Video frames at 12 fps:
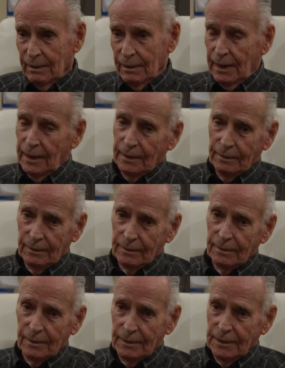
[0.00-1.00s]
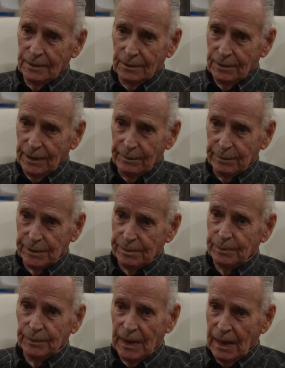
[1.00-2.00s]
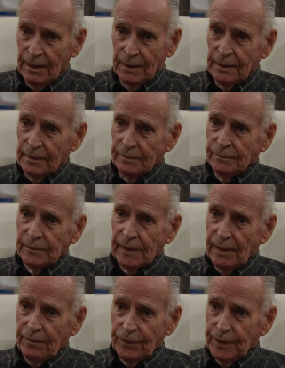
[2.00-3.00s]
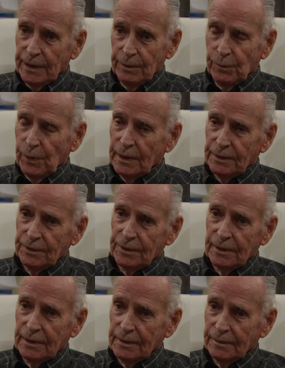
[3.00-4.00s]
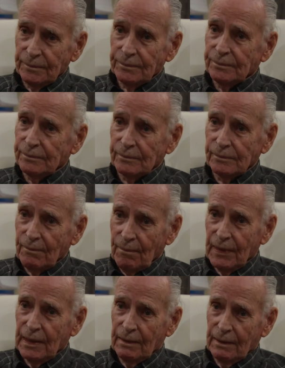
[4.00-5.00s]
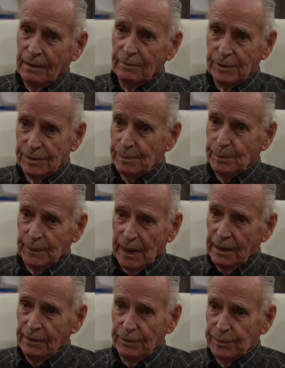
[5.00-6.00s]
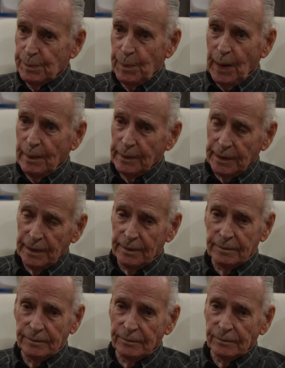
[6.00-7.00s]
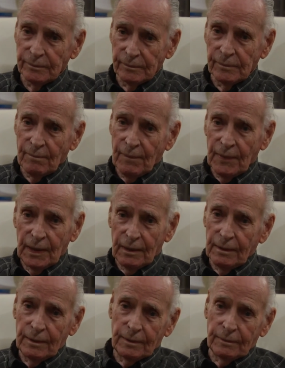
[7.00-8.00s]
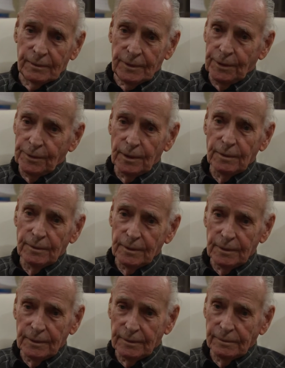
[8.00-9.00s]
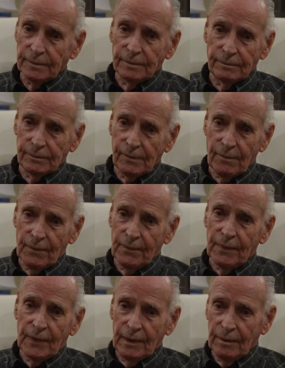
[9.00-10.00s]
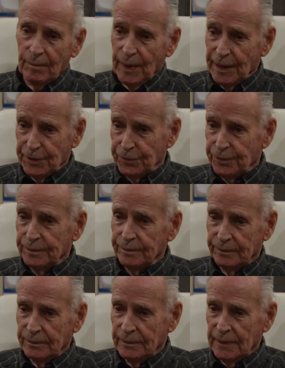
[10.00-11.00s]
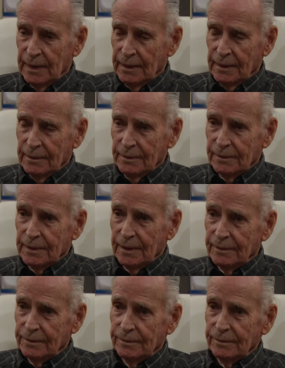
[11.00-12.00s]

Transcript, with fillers: and, you know, he was, I forget what, uh, he was, he was probably a colonel or a major, so,